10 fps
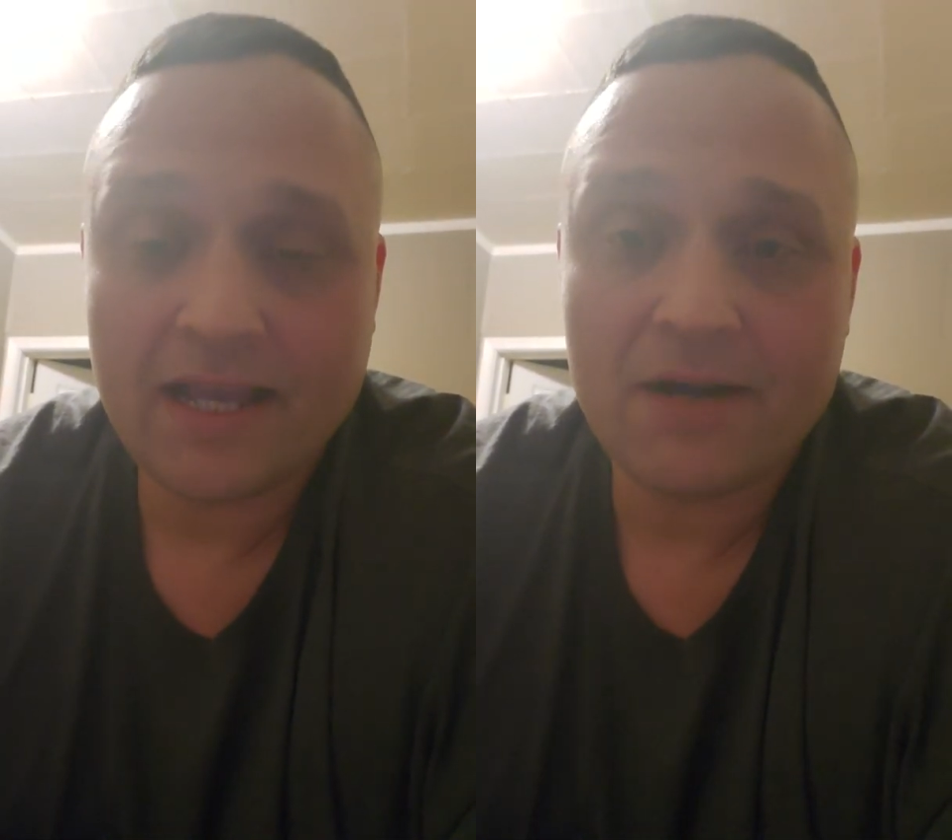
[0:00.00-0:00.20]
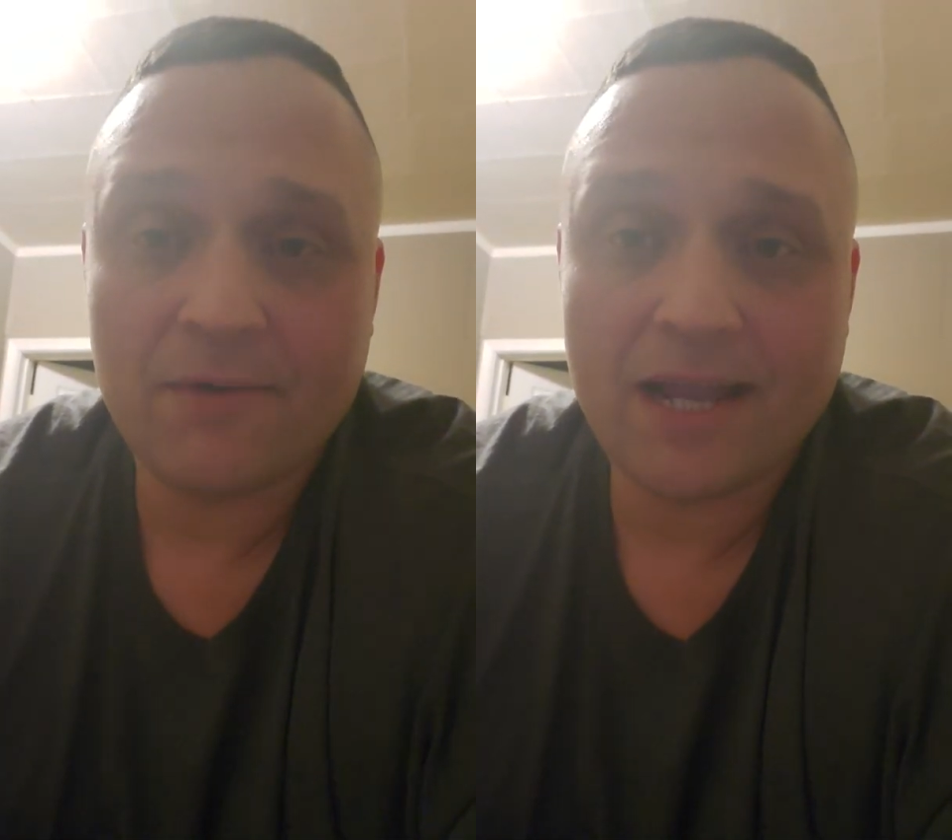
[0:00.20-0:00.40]

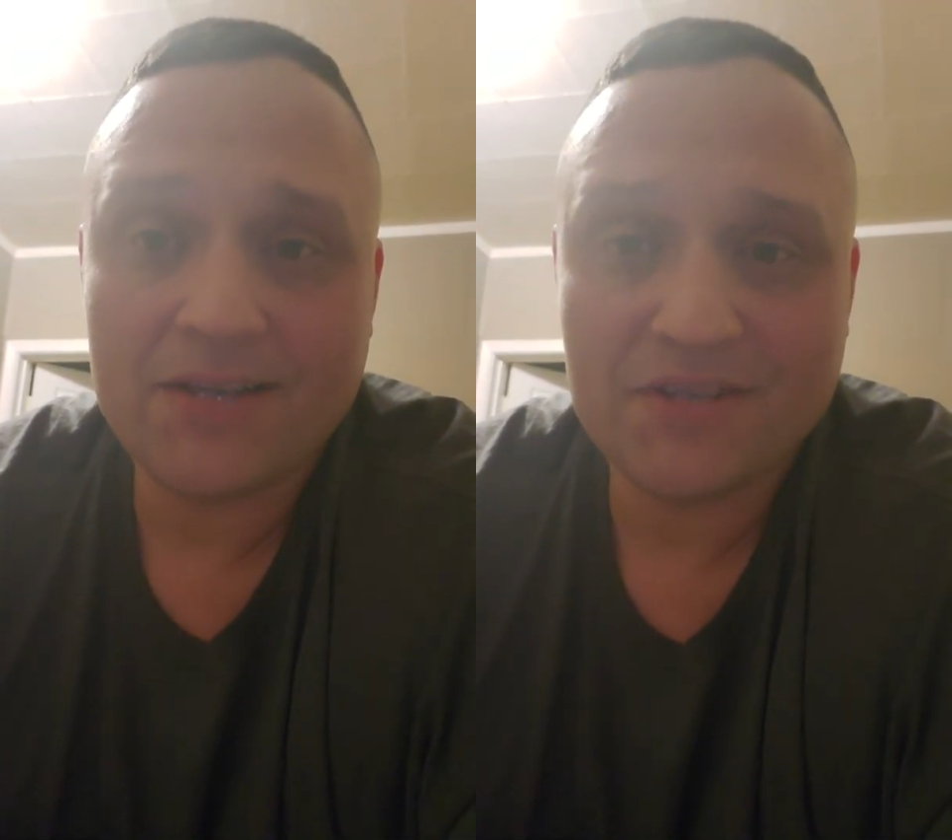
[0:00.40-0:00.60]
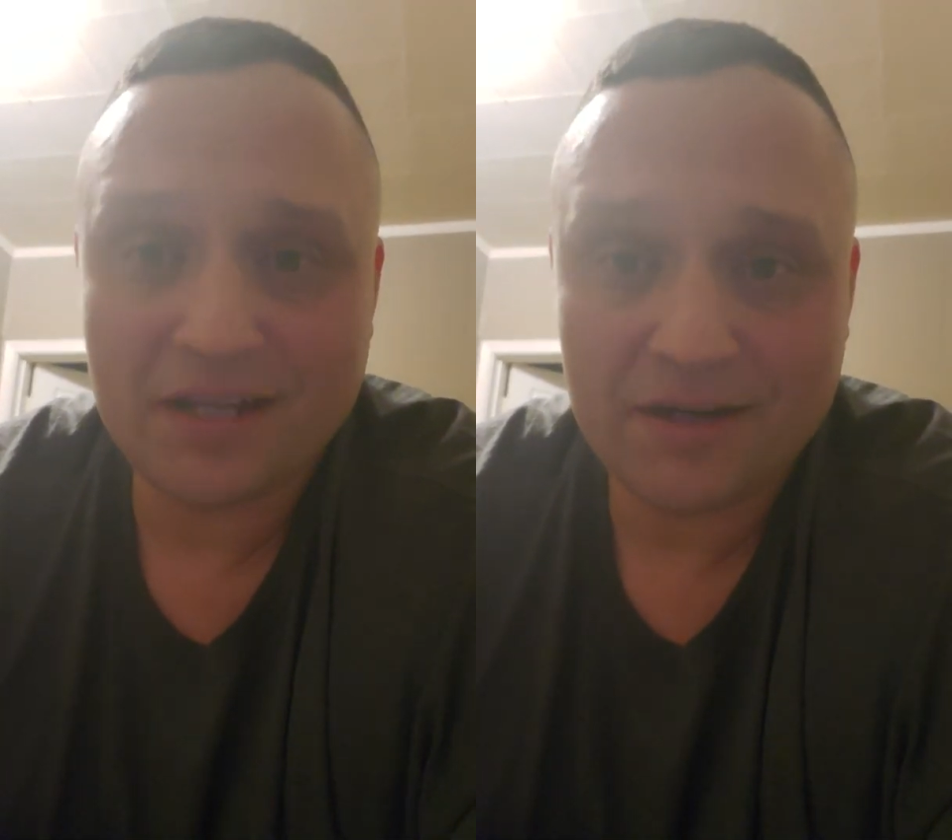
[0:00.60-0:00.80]
got a
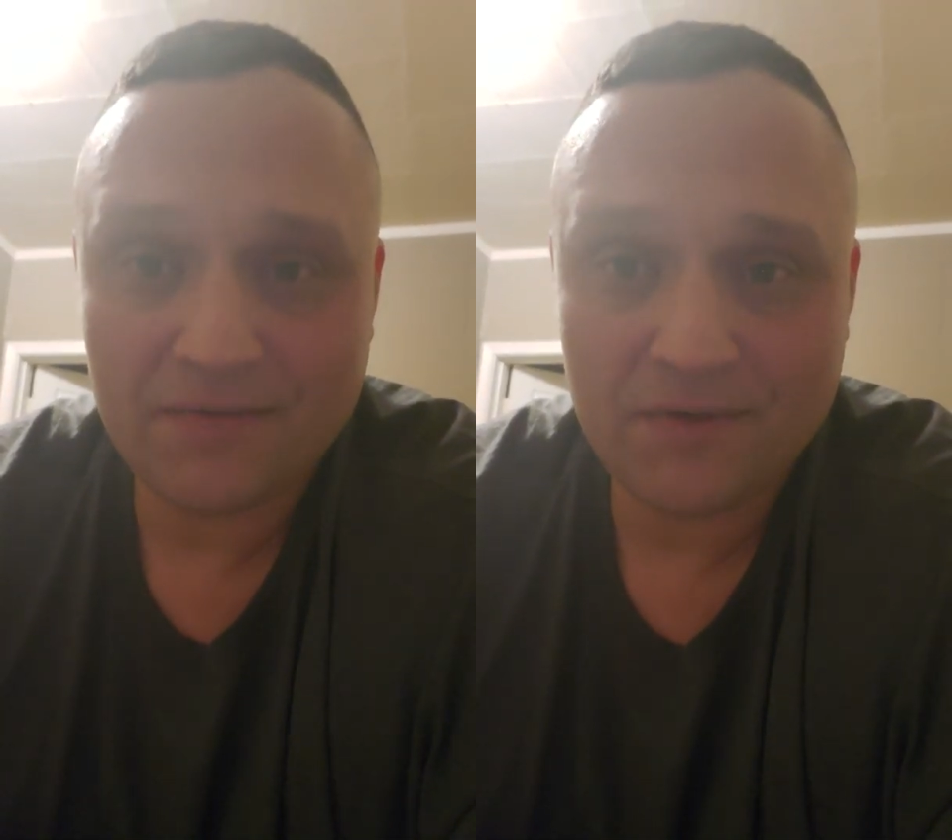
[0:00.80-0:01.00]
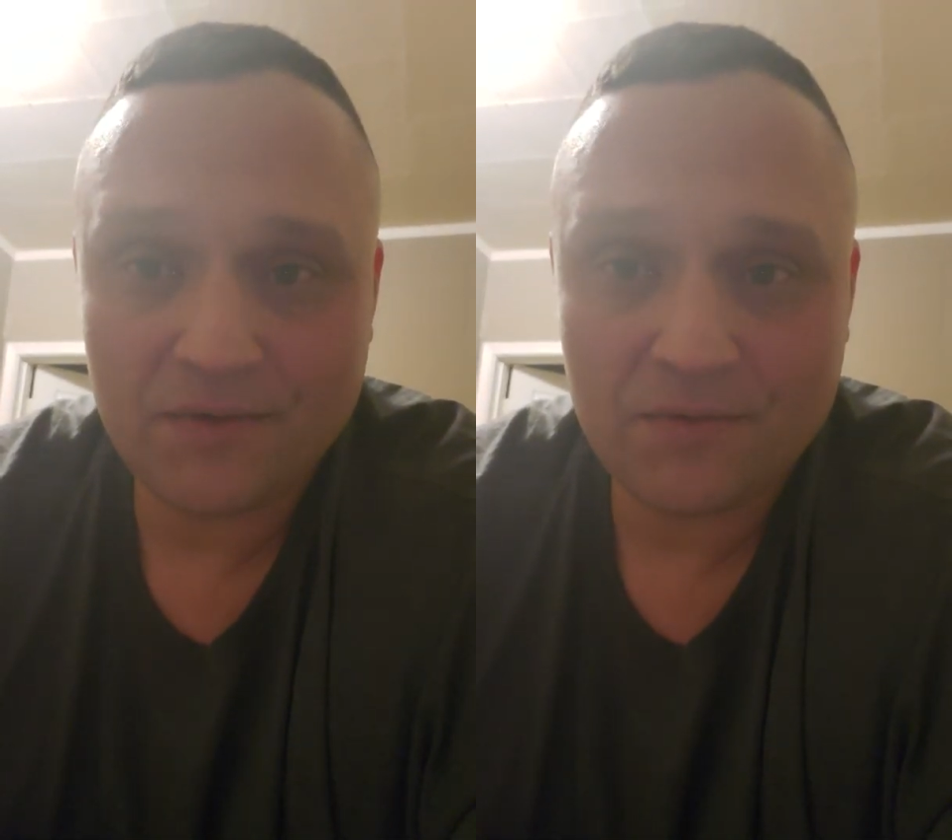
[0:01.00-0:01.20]
reaction out
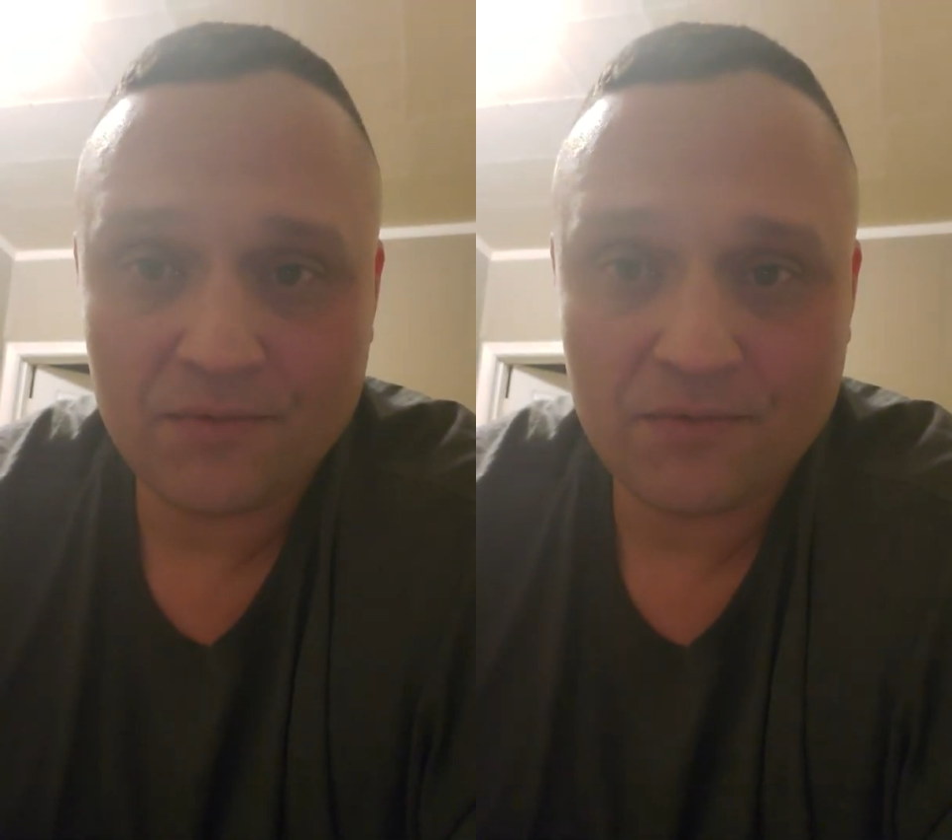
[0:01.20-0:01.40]
of you,